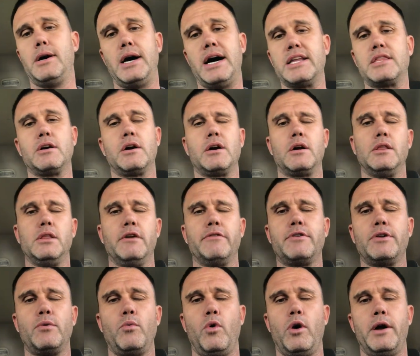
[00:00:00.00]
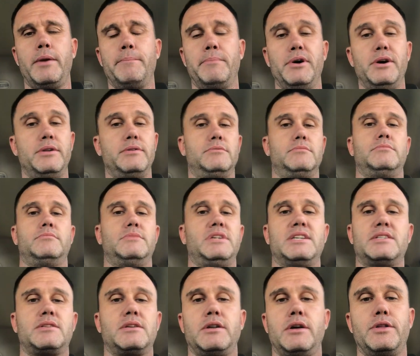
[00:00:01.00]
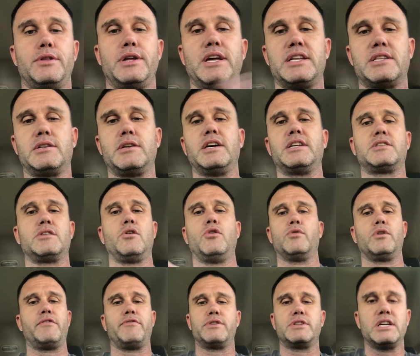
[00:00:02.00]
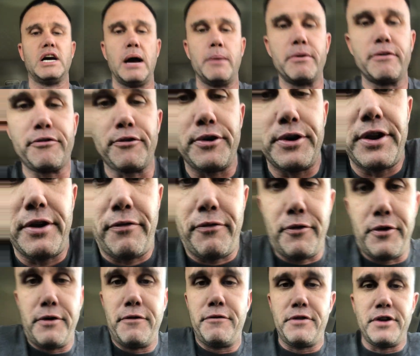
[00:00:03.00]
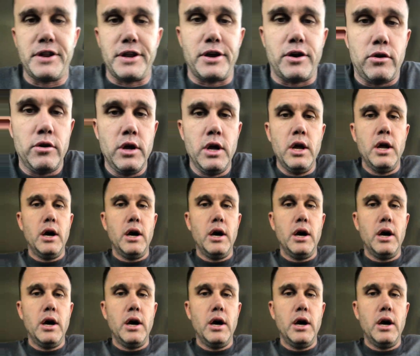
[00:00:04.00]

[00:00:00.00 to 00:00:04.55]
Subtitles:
I thought Golovkin won, but that's a whole different topic for a different video.